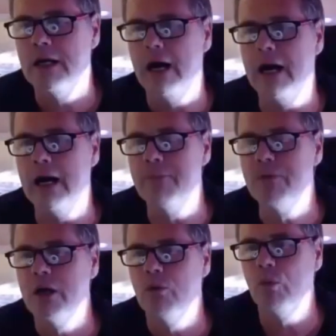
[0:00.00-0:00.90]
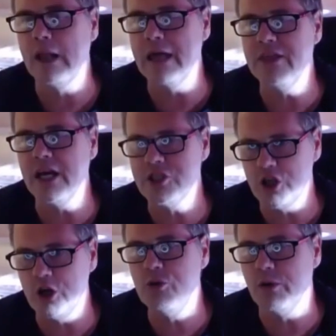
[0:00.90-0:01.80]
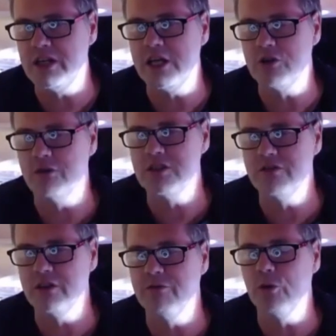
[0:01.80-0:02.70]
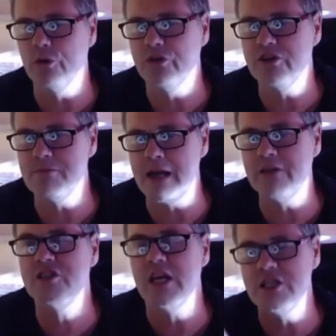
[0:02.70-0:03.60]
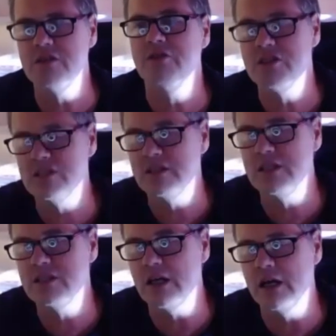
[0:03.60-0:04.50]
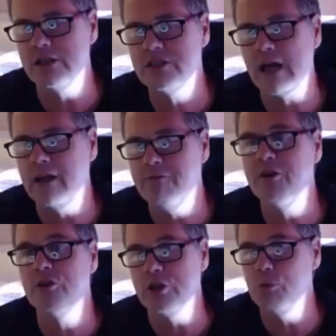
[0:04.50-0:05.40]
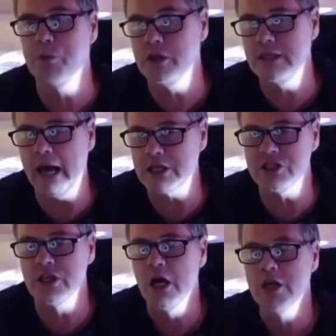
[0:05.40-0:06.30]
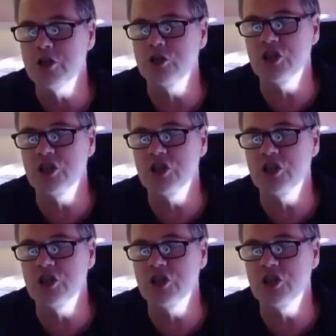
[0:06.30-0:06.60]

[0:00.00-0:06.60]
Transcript: Um, well, I think I showed you what the nature of this fifth force. It's a manifestation of this this uh, scalar field that you put in the action. So to the